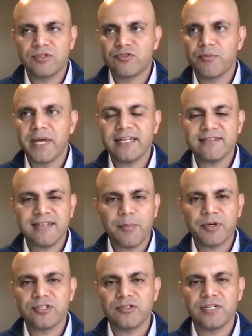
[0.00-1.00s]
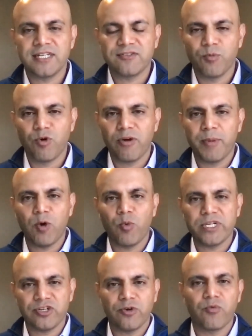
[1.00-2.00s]
tremendous opportunity. It's more about
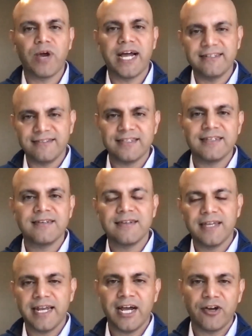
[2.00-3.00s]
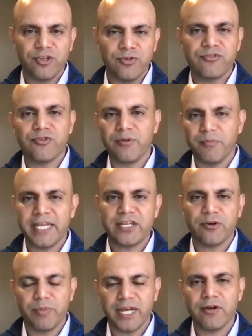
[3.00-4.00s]
which horizon and how do you sort of
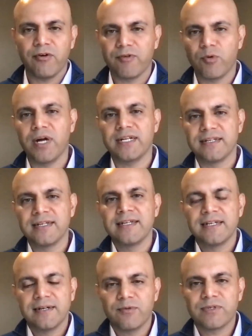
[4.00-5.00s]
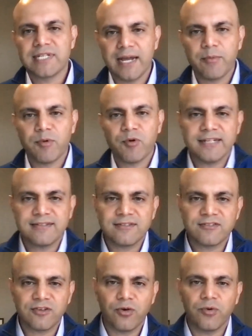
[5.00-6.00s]
make your bet over what time
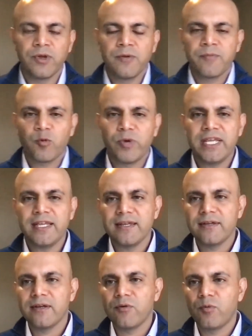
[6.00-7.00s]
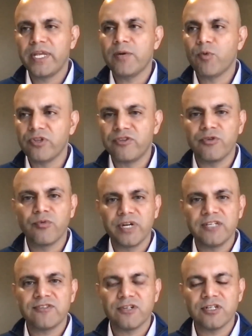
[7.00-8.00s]
horizon. So we will do
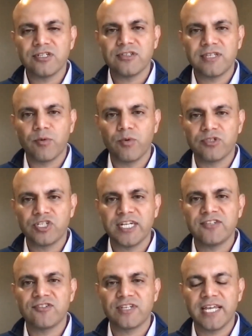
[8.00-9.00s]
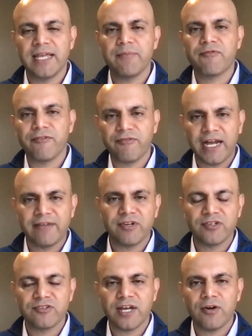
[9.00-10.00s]
research that will change the game for
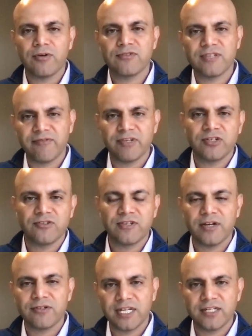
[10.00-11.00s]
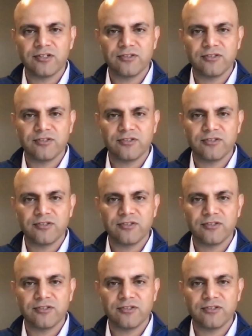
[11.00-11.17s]
5 years out, 7 years out, 10